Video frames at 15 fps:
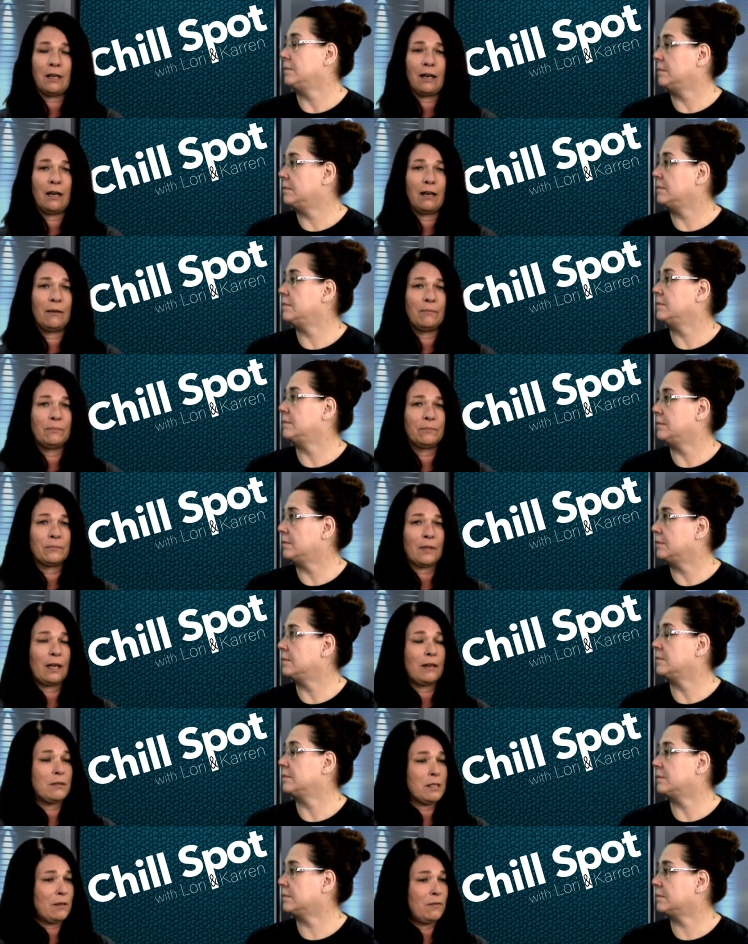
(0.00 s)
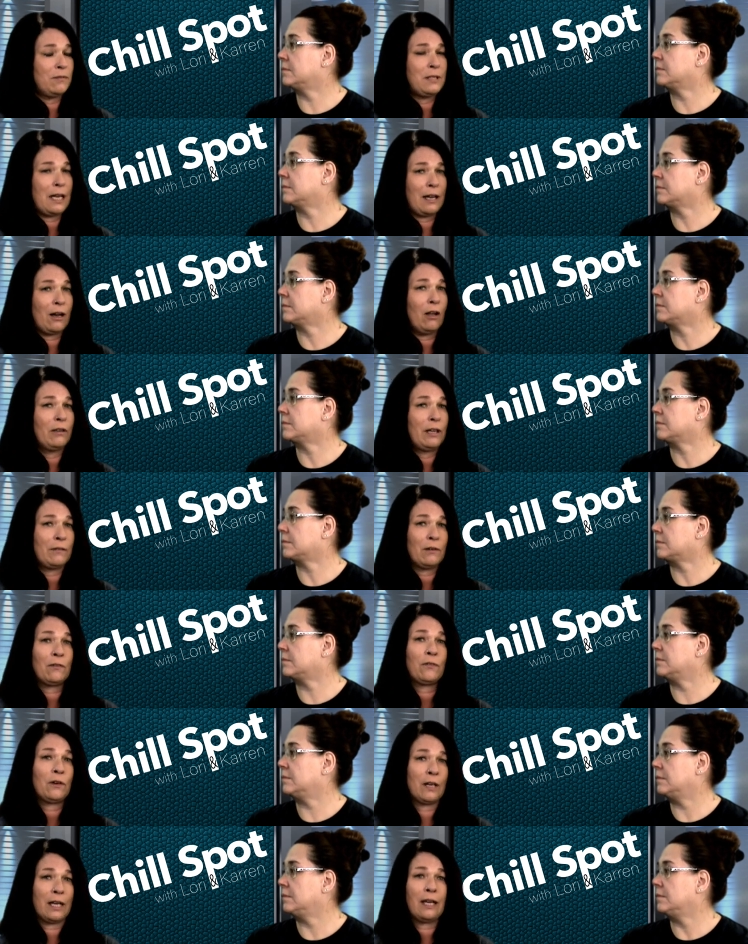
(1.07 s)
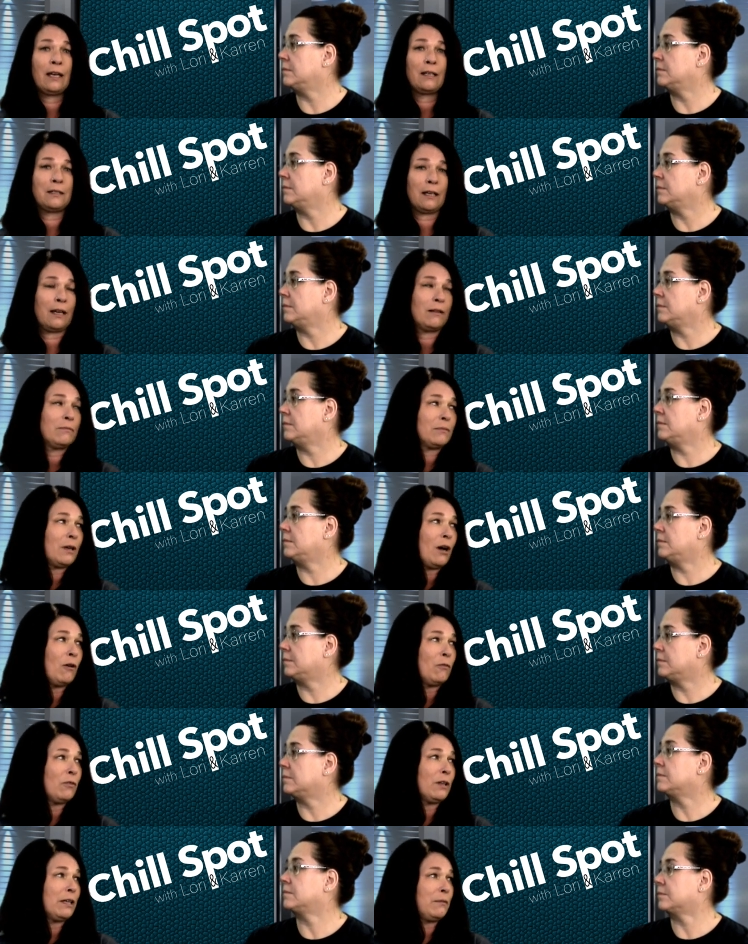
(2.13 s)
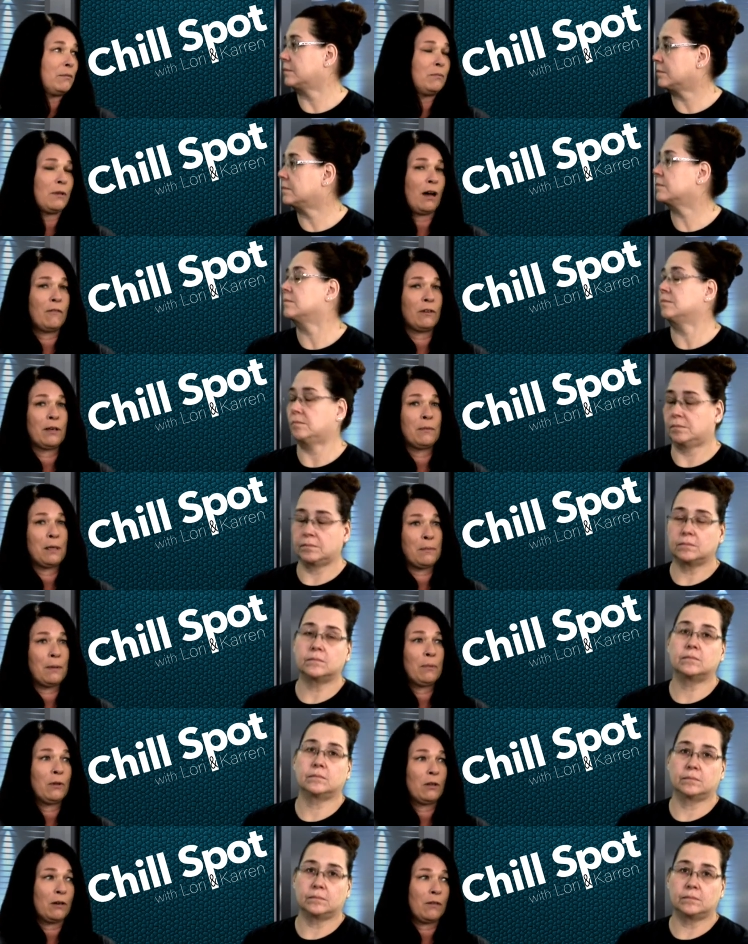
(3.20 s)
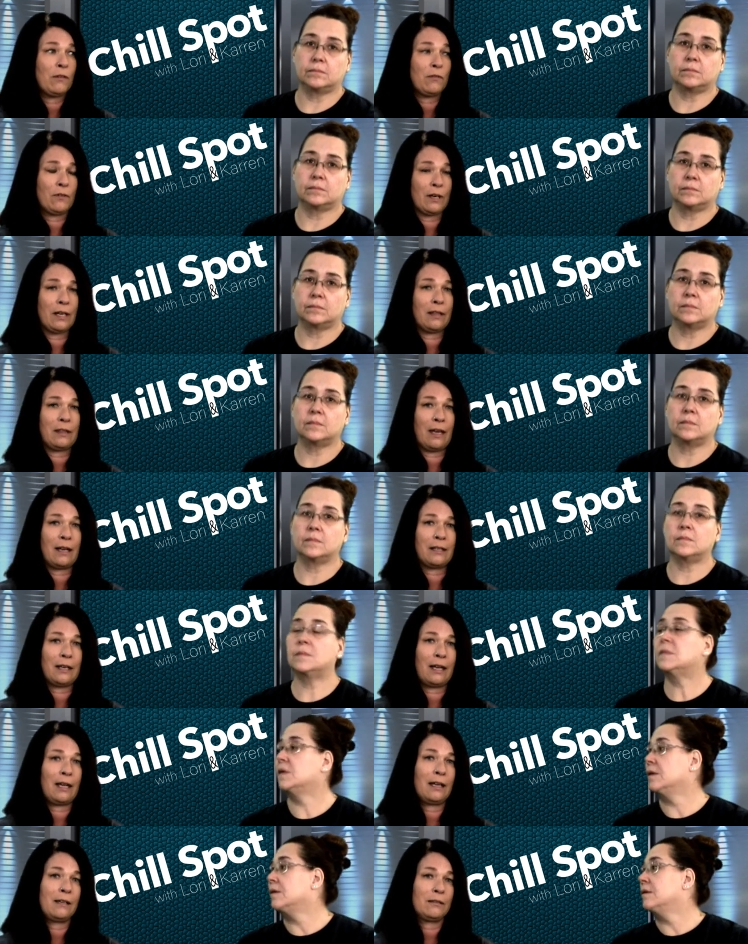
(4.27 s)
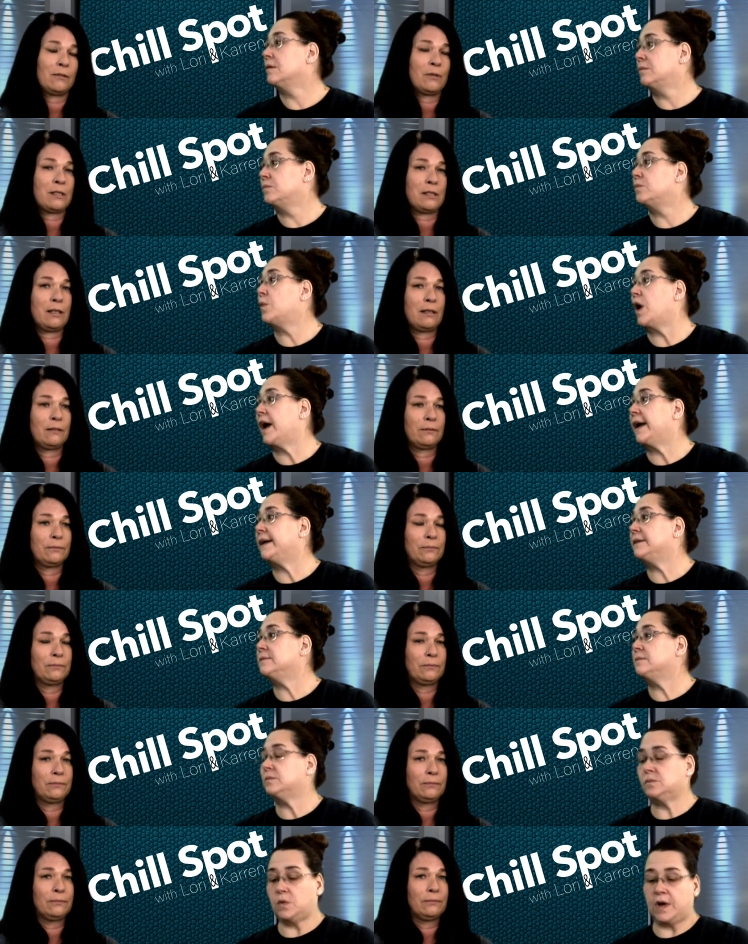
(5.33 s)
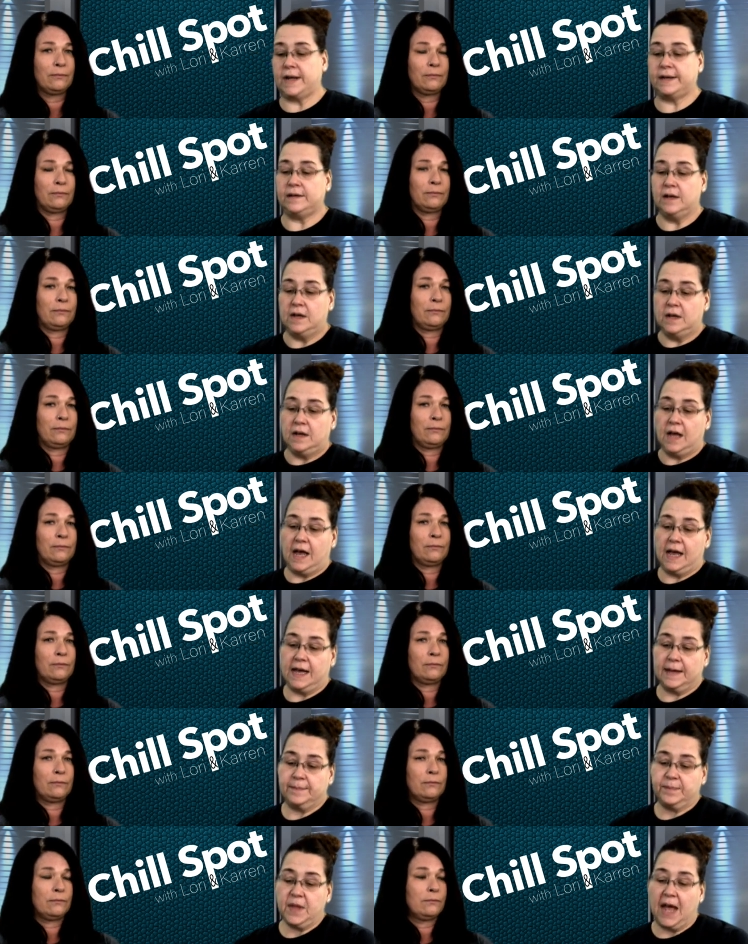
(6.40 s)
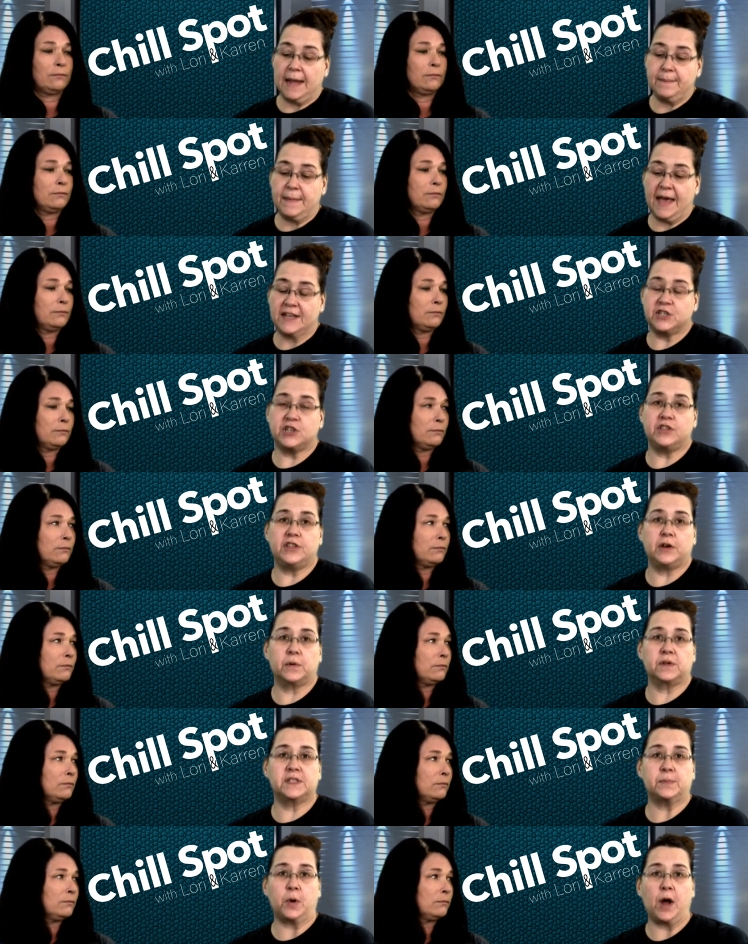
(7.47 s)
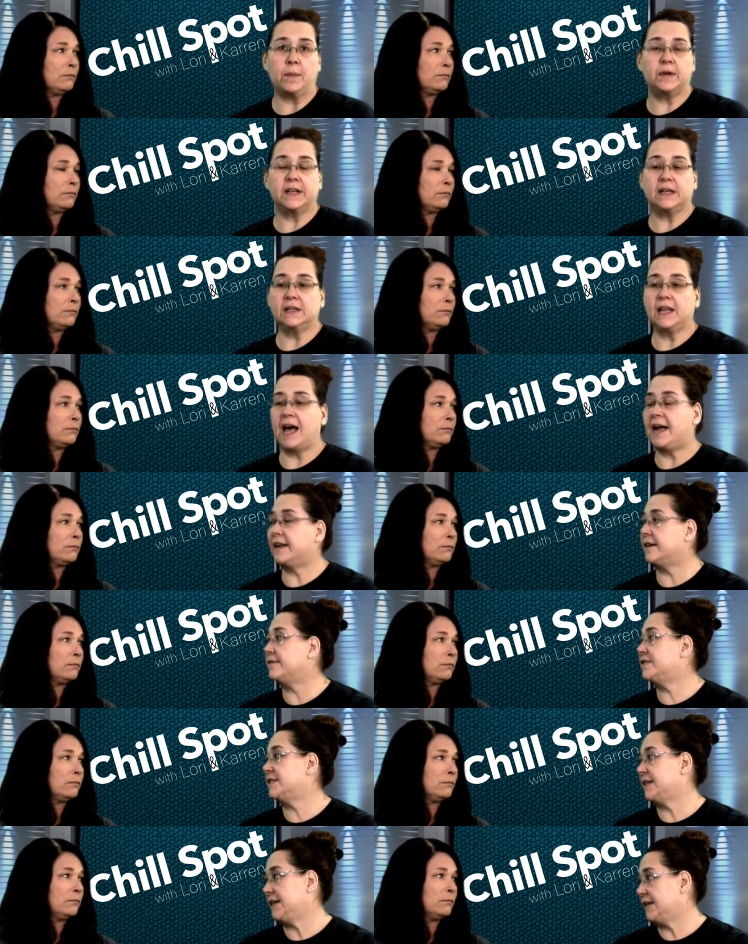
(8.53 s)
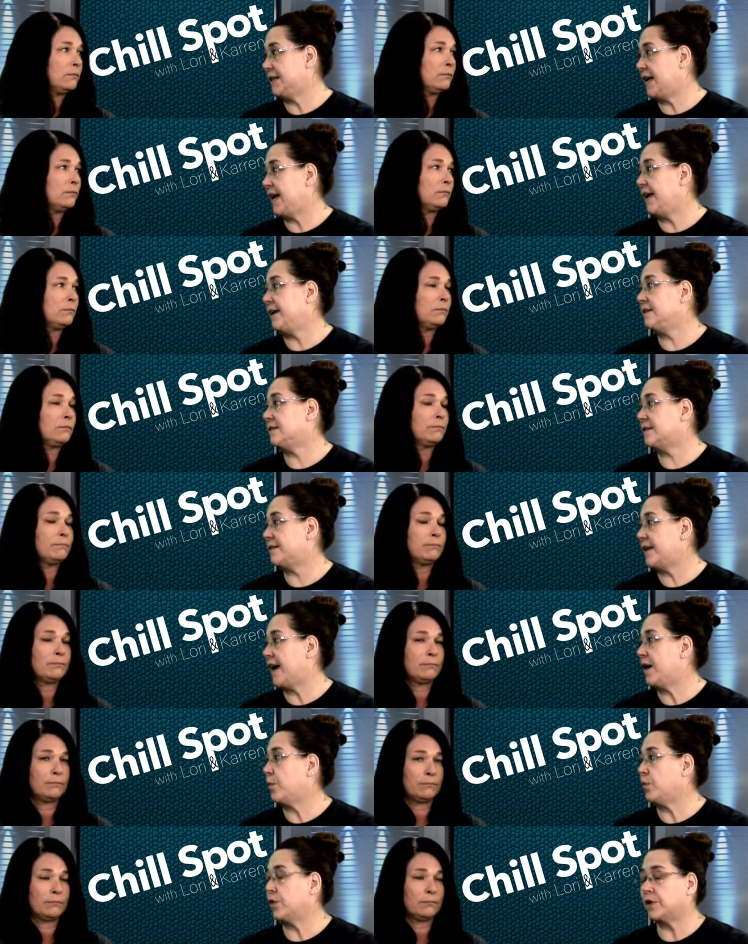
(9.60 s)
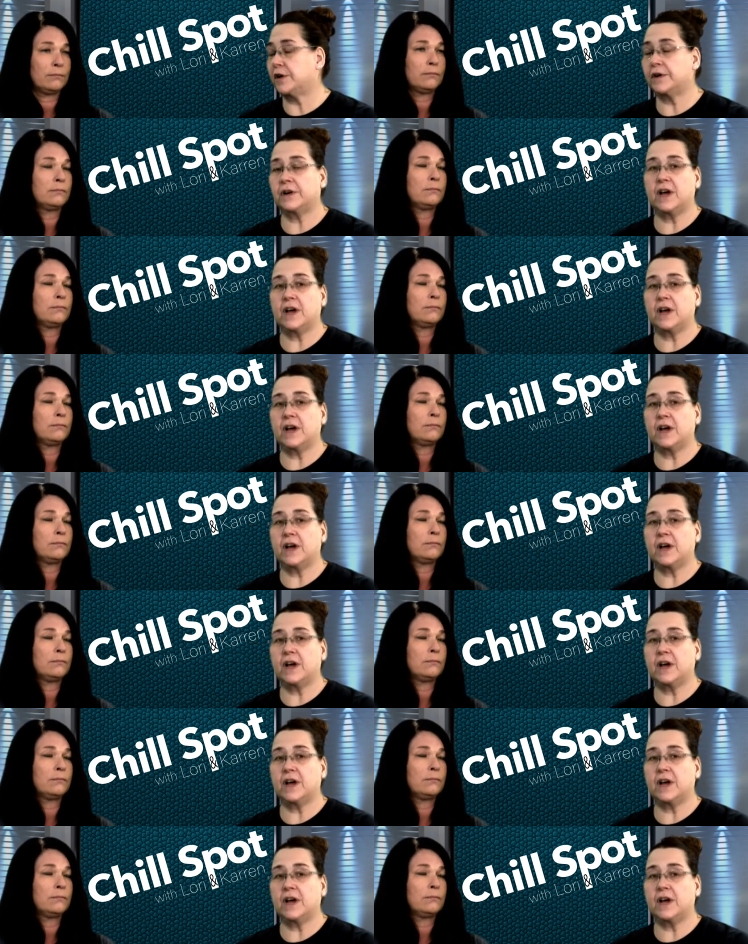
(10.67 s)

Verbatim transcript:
Speaker 1: um, it was a day i'll never forget I, hopefully not very many people will ever forget that day it was right.
Speaker 2: a Right. Um, I imagine there was probably a lot of CNAs that were